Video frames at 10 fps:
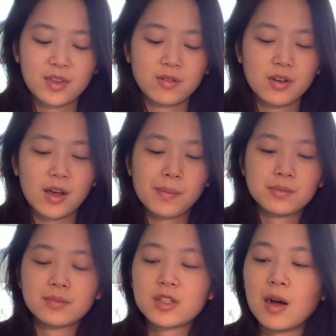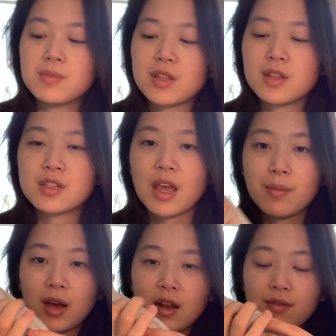Okay. Comes in the same
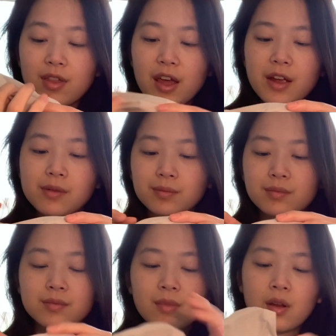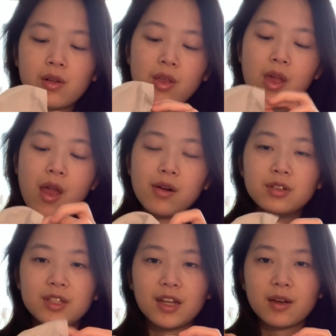kind of thing.
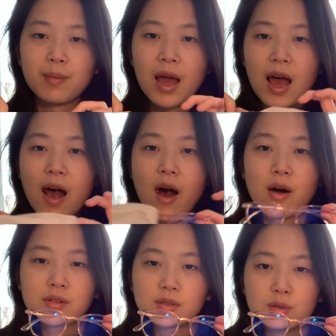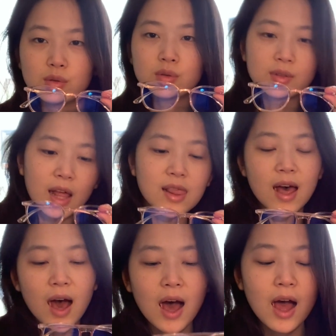Take them out. Ooh la
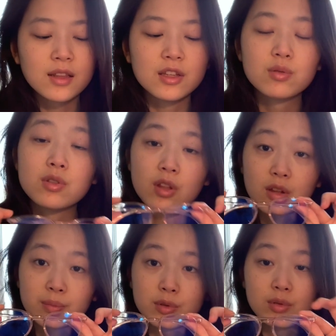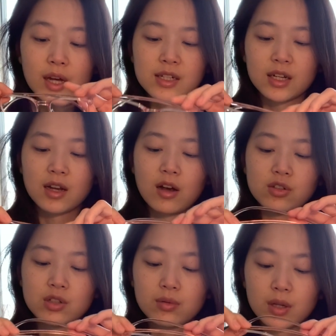la. These ones are the blue light
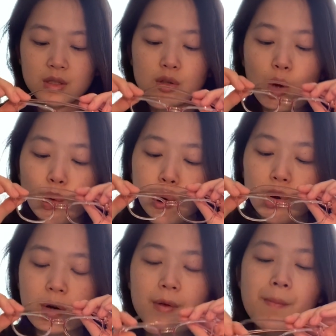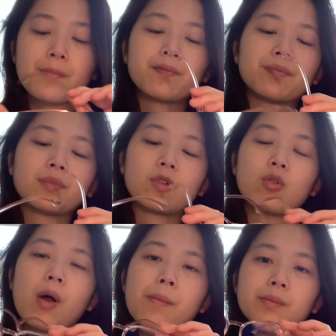technology ones.
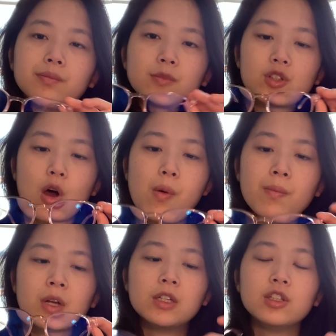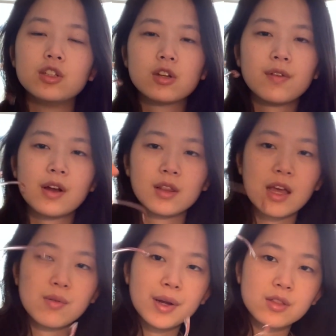Okay. So these are very
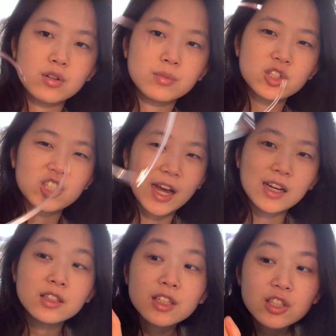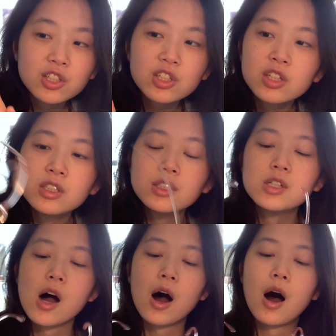lightweight. They're almost childish.
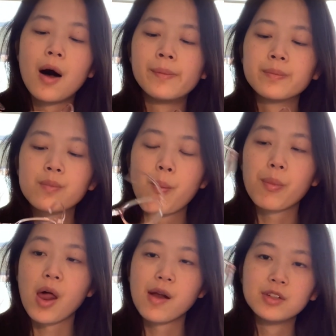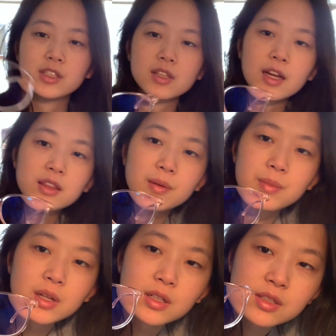But I really like them
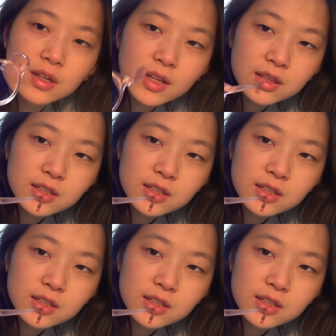because they're like